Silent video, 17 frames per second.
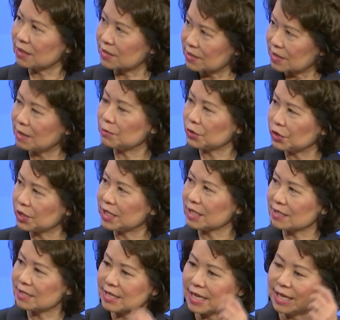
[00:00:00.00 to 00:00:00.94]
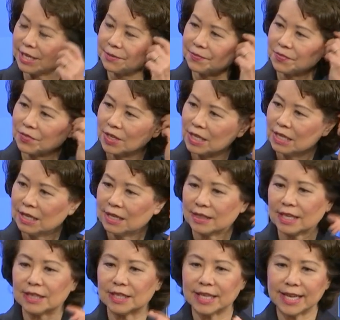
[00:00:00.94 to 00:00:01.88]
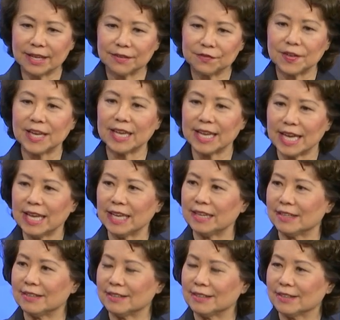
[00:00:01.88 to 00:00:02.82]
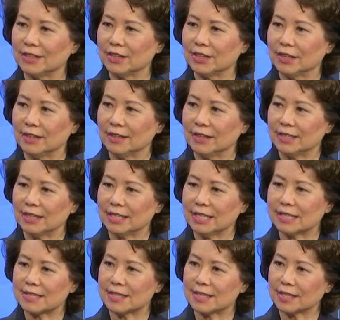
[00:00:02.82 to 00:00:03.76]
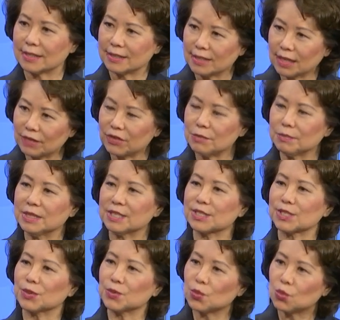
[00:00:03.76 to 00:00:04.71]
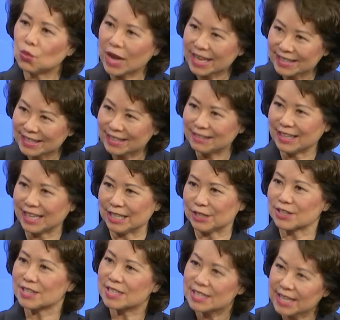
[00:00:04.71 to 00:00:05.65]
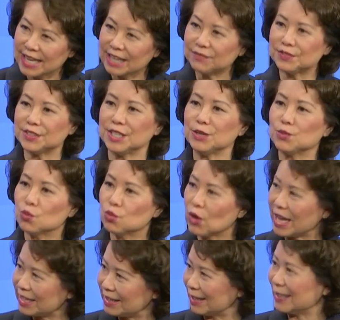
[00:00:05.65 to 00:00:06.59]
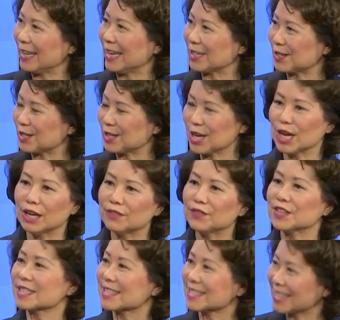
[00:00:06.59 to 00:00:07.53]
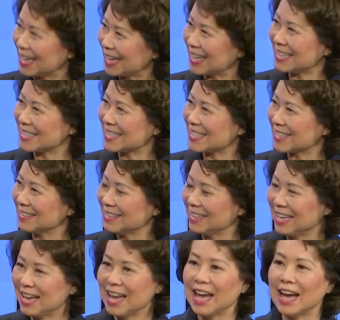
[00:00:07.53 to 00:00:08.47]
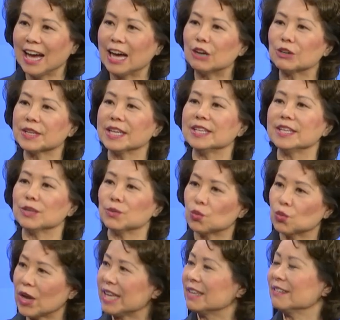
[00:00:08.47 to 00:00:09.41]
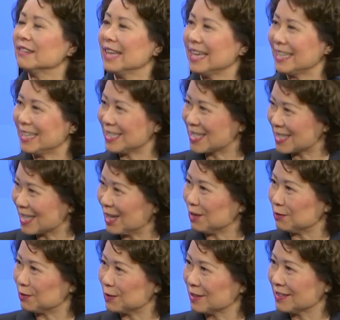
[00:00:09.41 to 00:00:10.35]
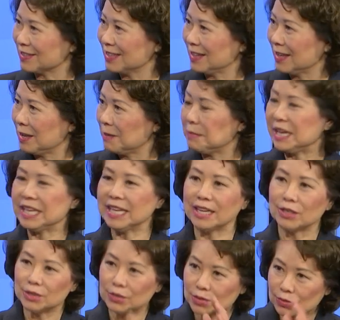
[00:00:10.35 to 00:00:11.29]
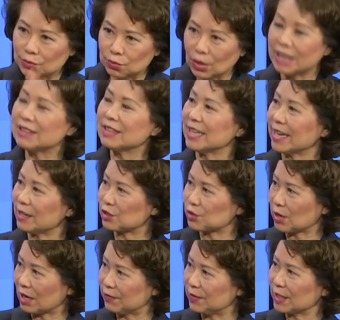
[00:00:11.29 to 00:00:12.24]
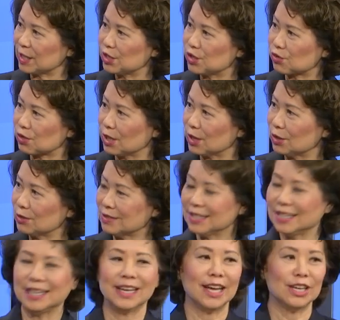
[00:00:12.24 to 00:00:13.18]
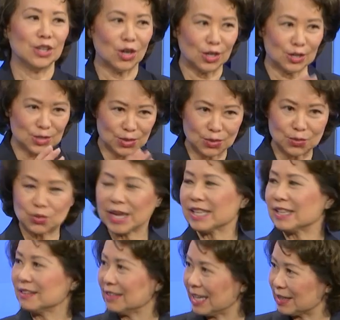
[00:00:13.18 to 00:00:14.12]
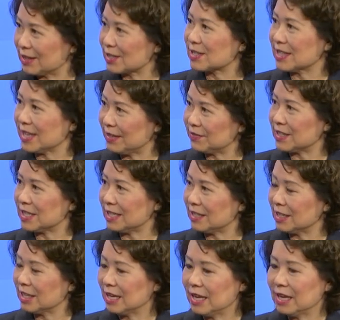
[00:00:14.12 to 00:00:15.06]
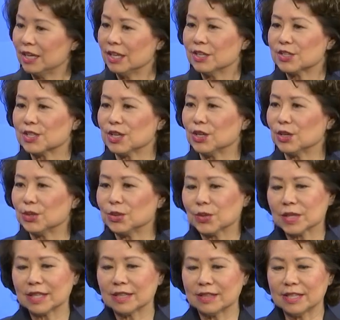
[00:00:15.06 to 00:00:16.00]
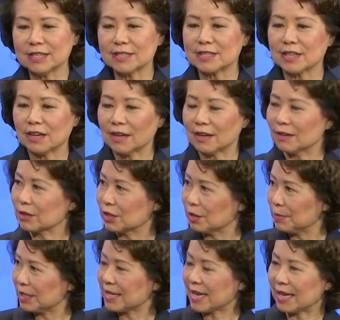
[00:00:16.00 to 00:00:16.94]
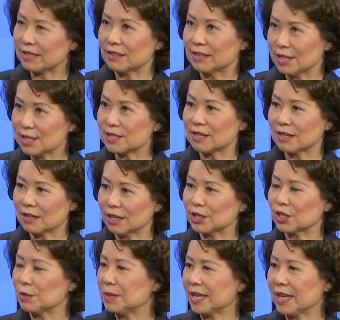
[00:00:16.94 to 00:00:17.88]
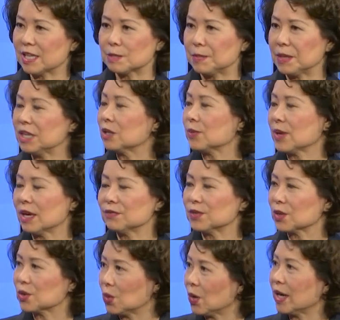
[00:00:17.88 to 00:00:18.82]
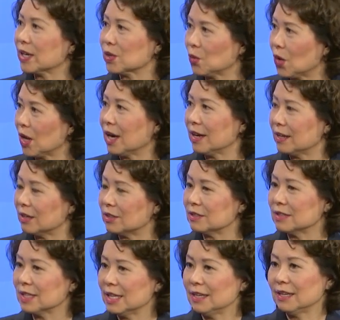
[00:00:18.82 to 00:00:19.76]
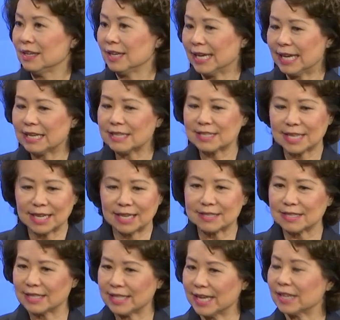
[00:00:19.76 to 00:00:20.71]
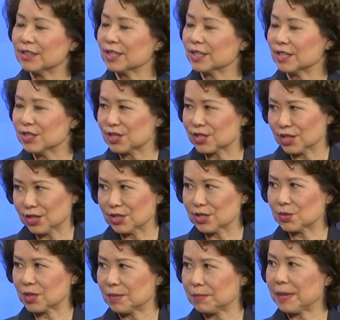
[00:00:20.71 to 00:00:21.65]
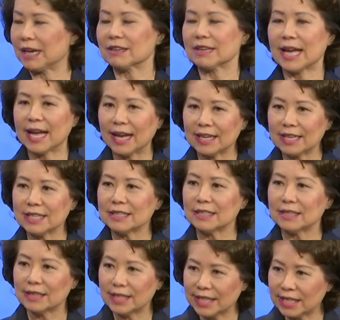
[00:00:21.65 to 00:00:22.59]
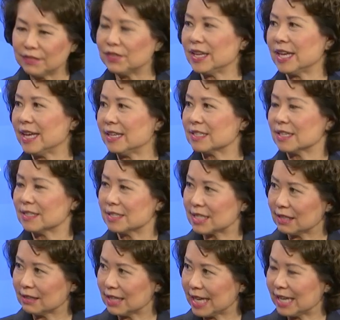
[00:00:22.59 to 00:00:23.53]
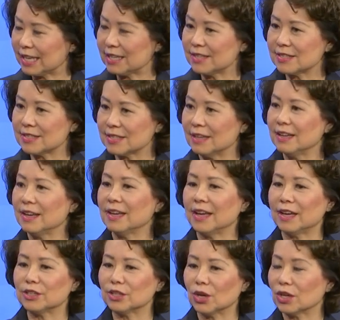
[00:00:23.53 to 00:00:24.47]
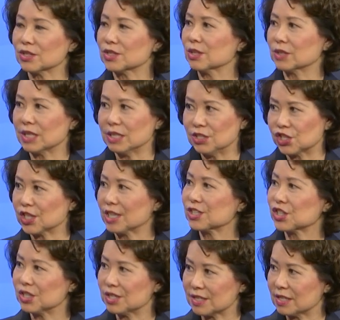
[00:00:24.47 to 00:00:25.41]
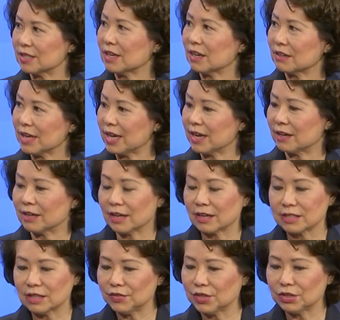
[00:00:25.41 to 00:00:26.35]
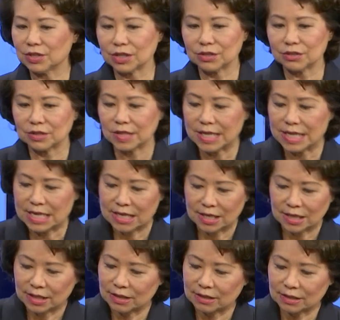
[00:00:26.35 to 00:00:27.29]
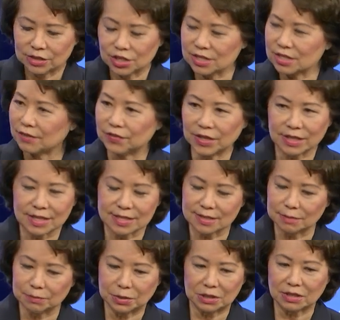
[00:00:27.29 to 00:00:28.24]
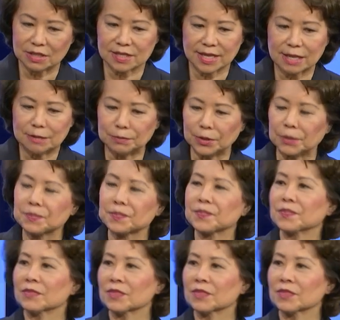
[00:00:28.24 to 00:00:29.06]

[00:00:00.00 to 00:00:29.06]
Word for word: that some critics say, that the F A A is the government's regulator, safety regulator of the skies. How can it regulate itself? Meaning run the air traffic control and also regulate the safety. So this argument, this argument has been around for quite a while, as has, again, the concerns with about how to alleviate delays and also congestions in our air. And I'll give you another, uh, just a very simple example.